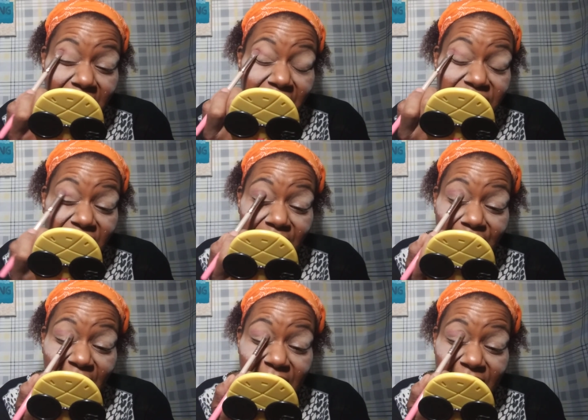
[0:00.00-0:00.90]
But you
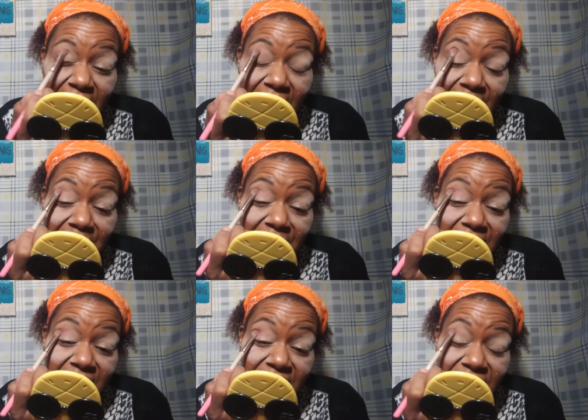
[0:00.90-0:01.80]
can build it up,
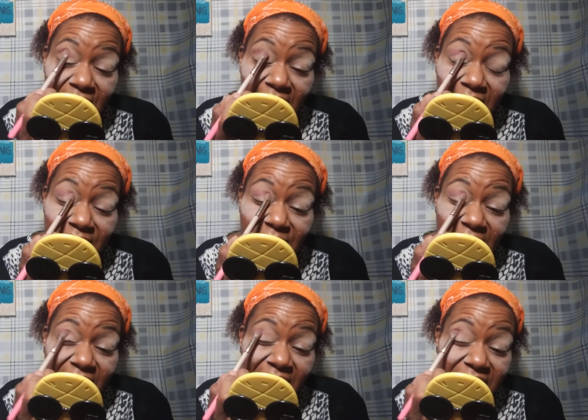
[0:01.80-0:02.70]
because I'm
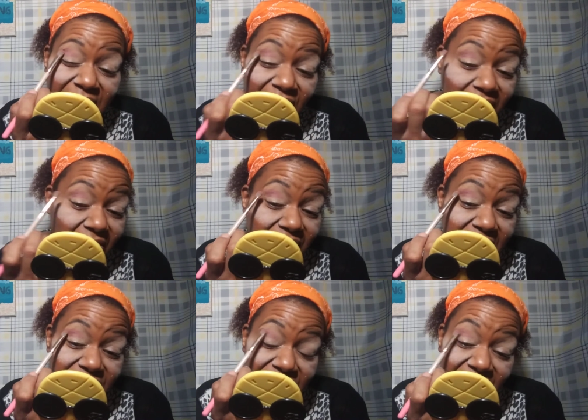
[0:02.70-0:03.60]
that kind of girl
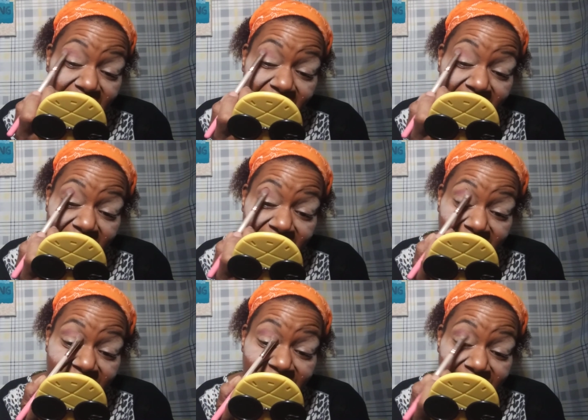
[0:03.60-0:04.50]
that just like,
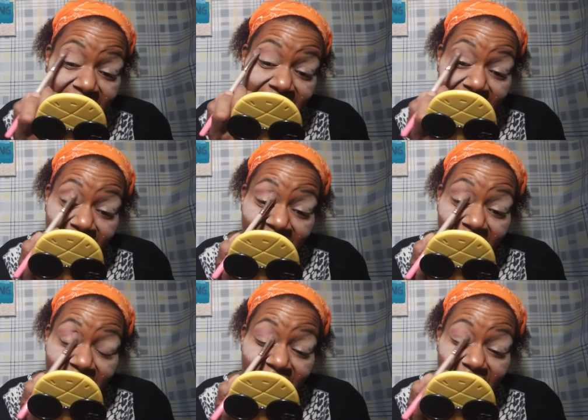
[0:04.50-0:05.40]
uh-uh.
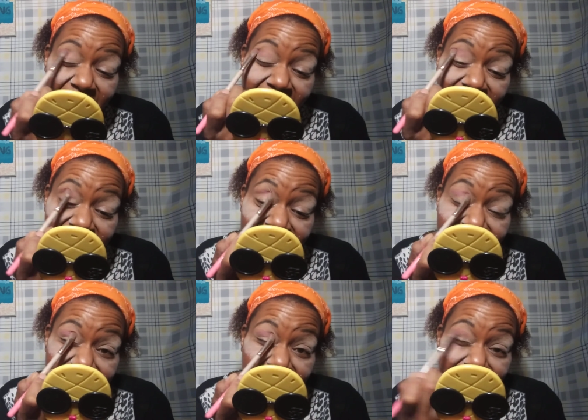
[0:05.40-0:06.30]
I like it
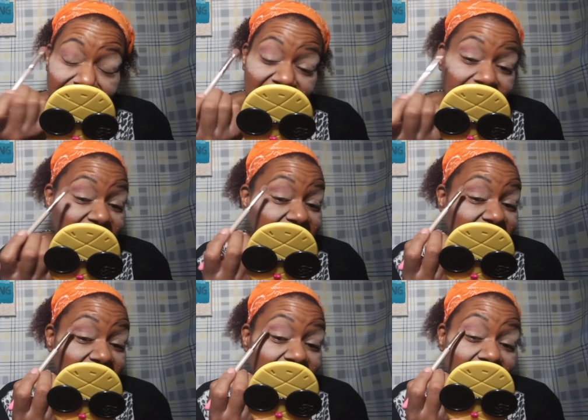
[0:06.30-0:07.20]
super
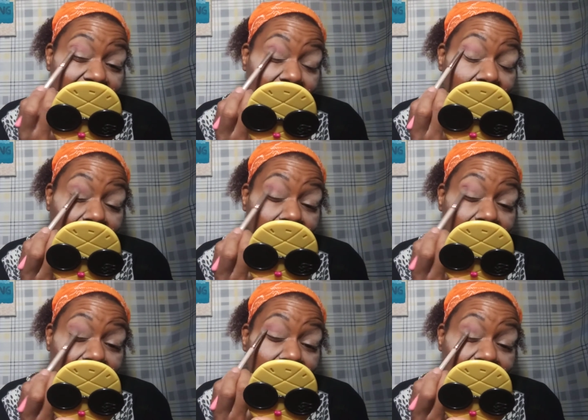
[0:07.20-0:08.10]
pigmented,
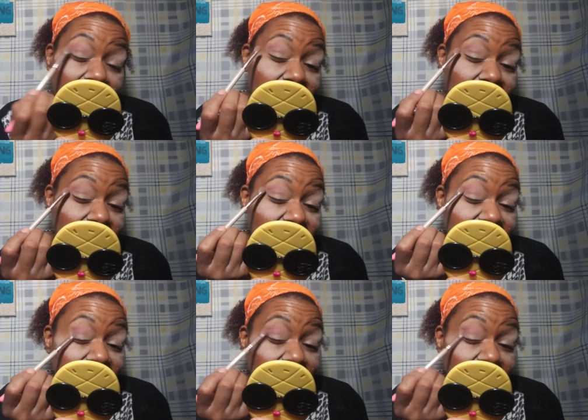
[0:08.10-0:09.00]
so you
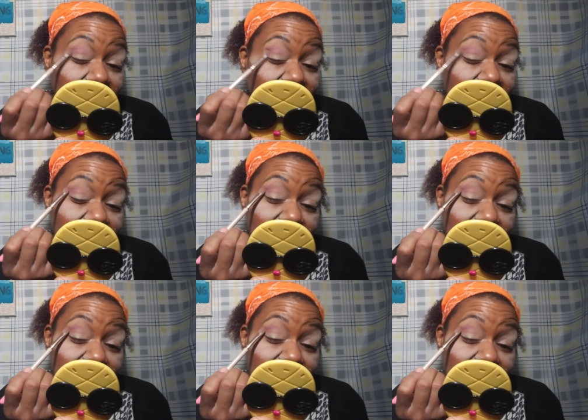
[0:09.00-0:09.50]
can see it.